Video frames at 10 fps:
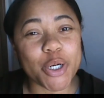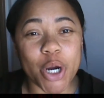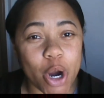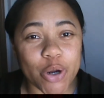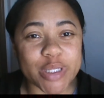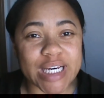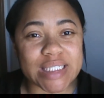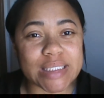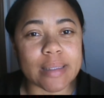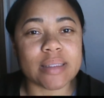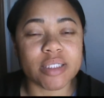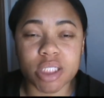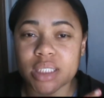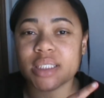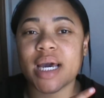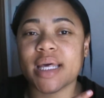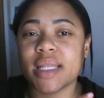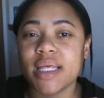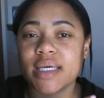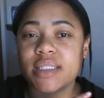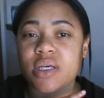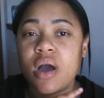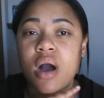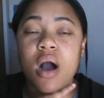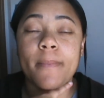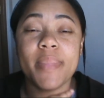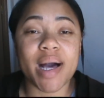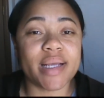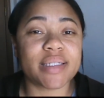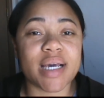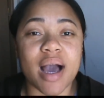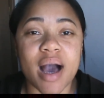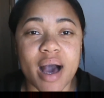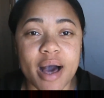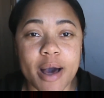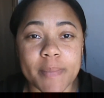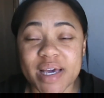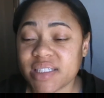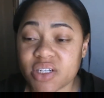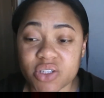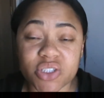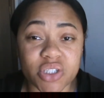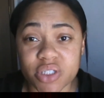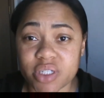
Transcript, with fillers: to curl it just like this, but it still should